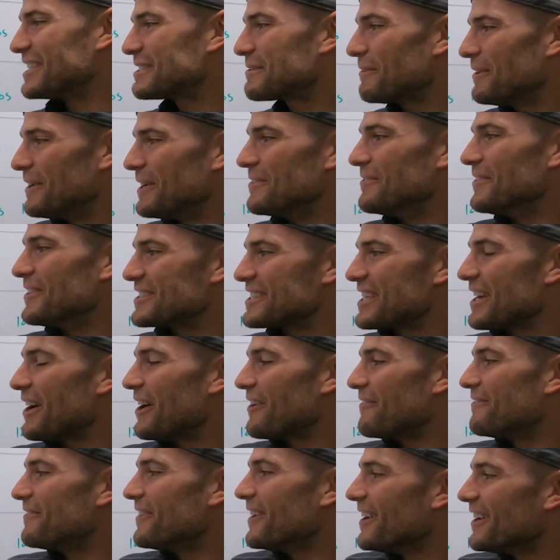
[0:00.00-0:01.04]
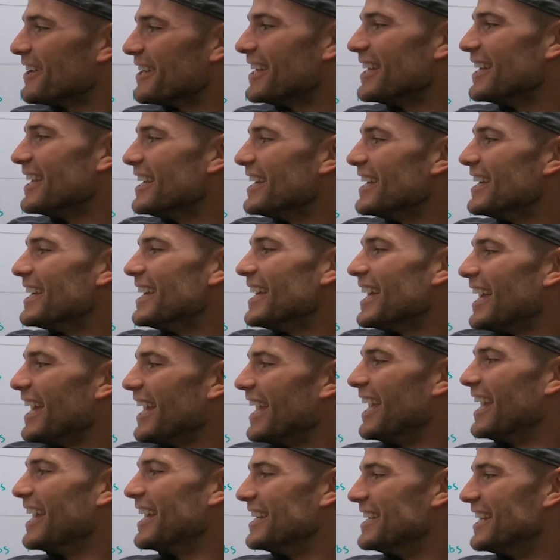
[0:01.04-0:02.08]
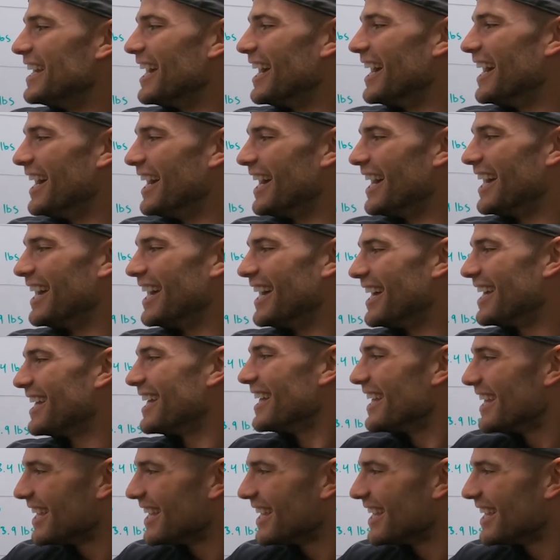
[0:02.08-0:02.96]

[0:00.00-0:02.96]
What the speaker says: pretty much how I felt. And